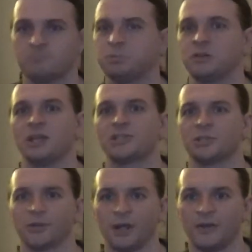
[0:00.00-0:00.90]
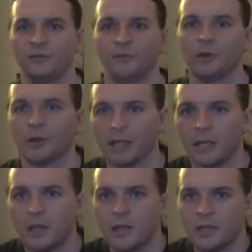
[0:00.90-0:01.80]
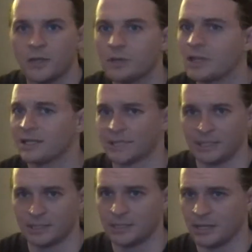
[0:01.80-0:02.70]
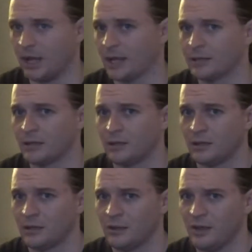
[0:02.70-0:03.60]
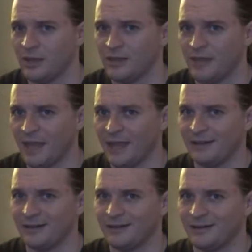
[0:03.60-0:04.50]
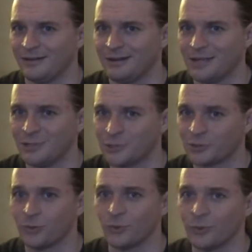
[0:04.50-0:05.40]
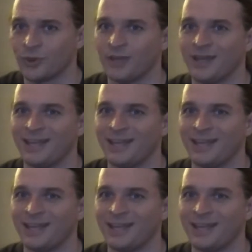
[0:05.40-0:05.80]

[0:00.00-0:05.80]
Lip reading: bluster and fury. You realize that it's not, and that in truth,